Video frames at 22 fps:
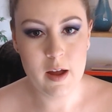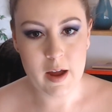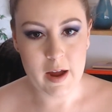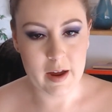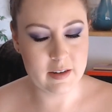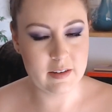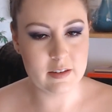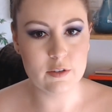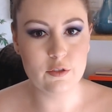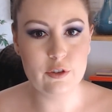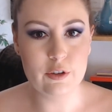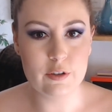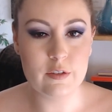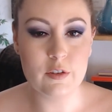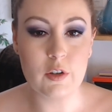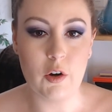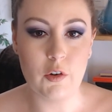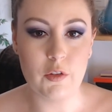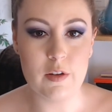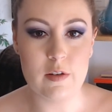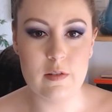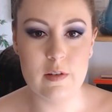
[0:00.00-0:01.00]
did just
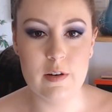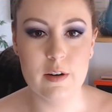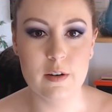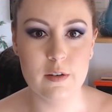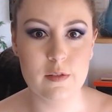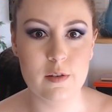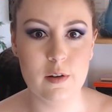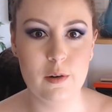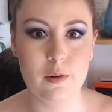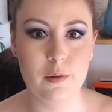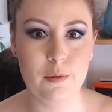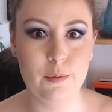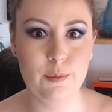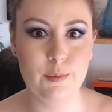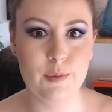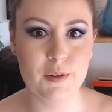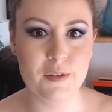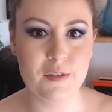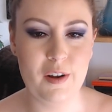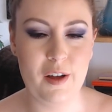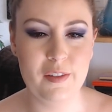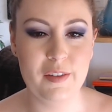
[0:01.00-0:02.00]
start this year, so
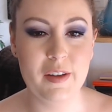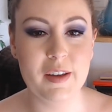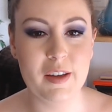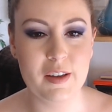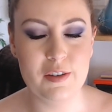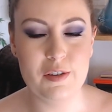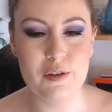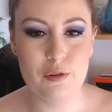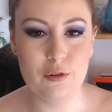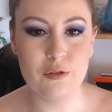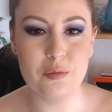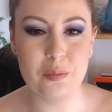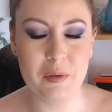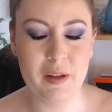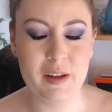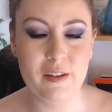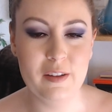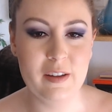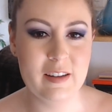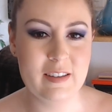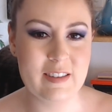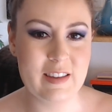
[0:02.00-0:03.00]
there's not like a huge
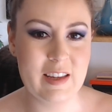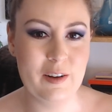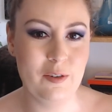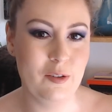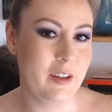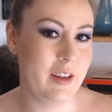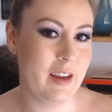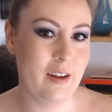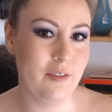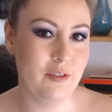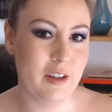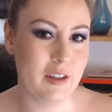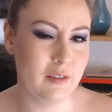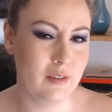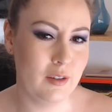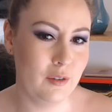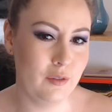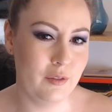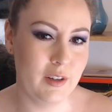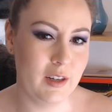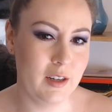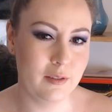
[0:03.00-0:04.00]
playlist. They only have like
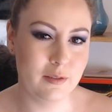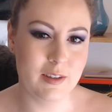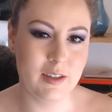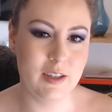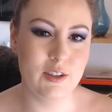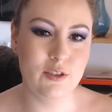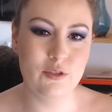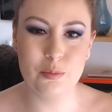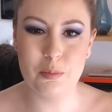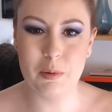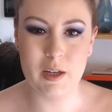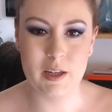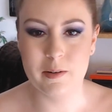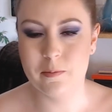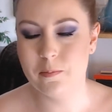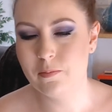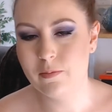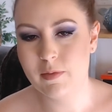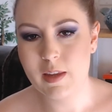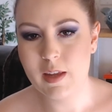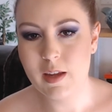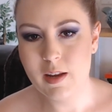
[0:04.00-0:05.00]
2 videos each, but
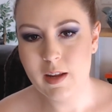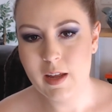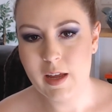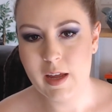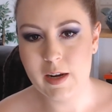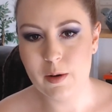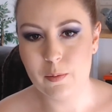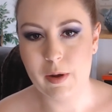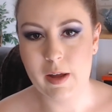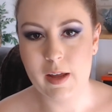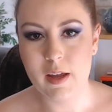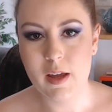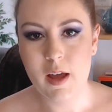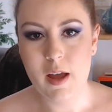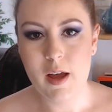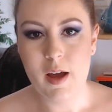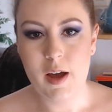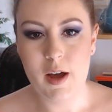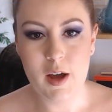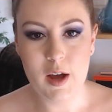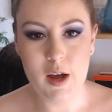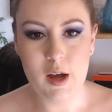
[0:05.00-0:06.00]
anyway,
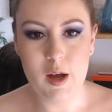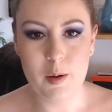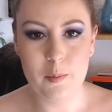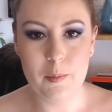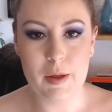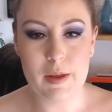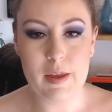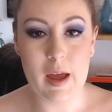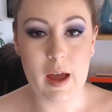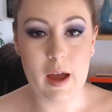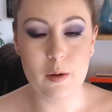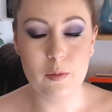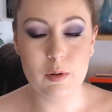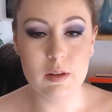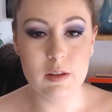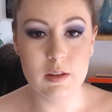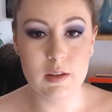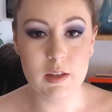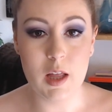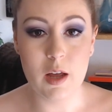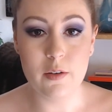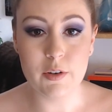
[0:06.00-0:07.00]
yeah, I would
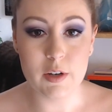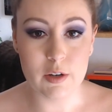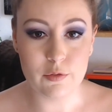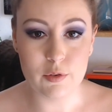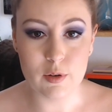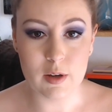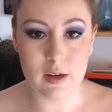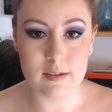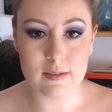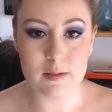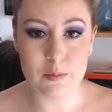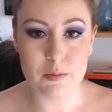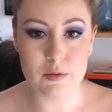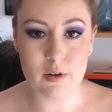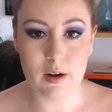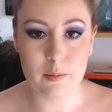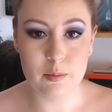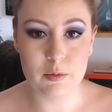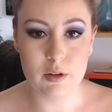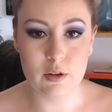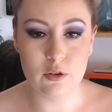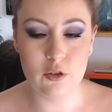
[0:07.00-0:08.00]
love it if you guys
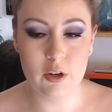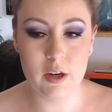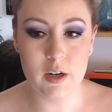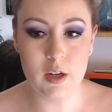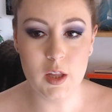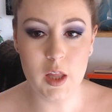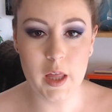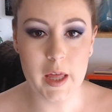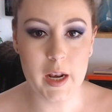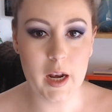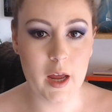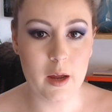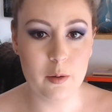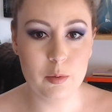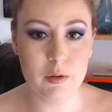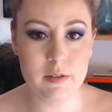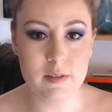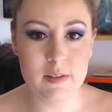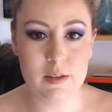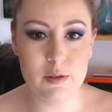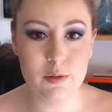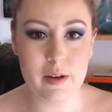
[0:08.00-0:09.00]
subscribe to the channel, and I will
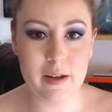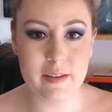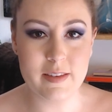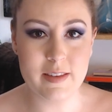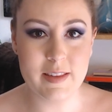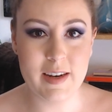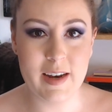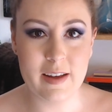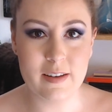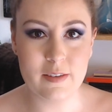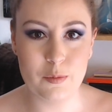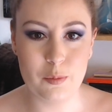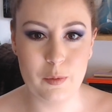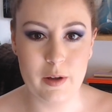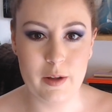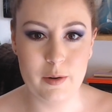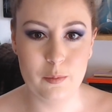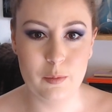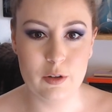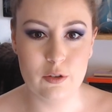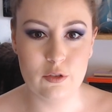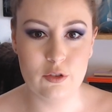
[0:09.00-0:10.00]
see you guys in the next
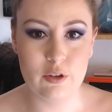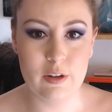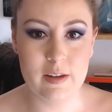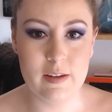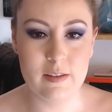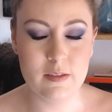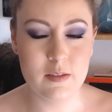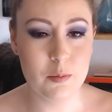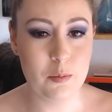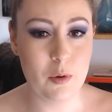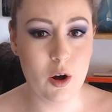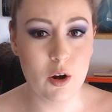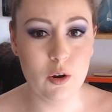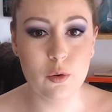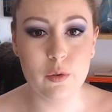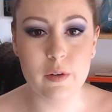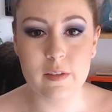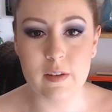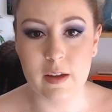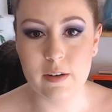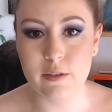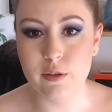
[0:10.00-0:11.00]
one, which is tomorrow,
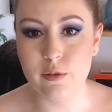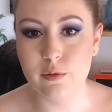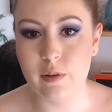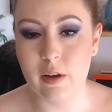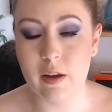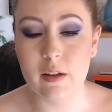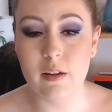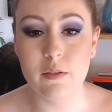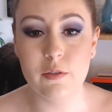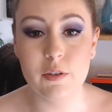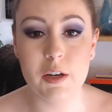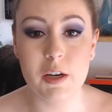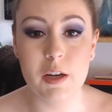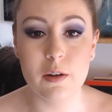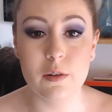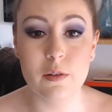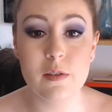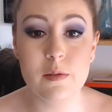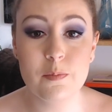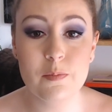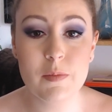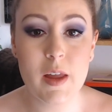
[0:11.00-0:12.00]
because I do daily
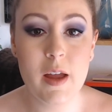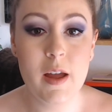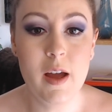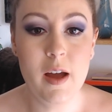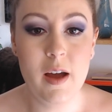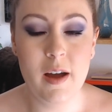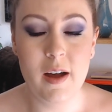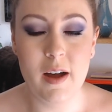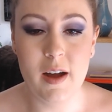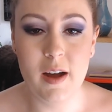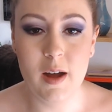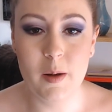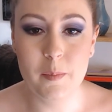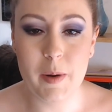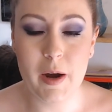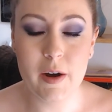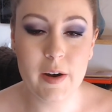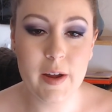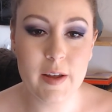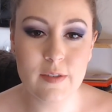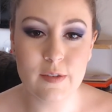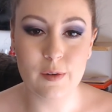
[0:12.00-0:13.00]
videos. All
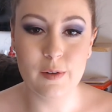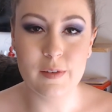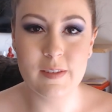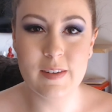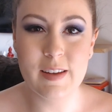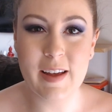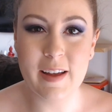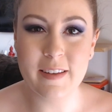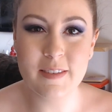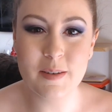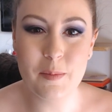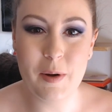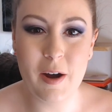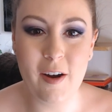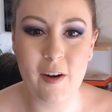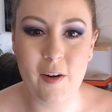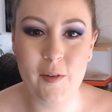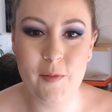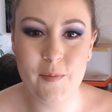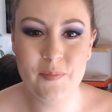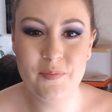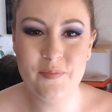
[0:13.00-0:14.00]
right, so I'll see you guys
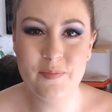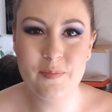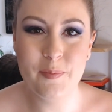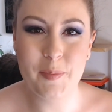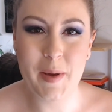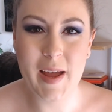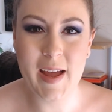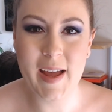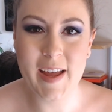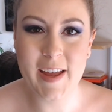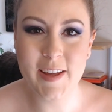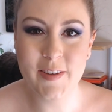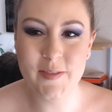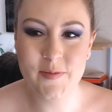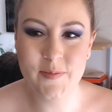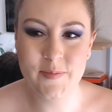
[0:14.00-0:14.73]
tomorrow. Bye.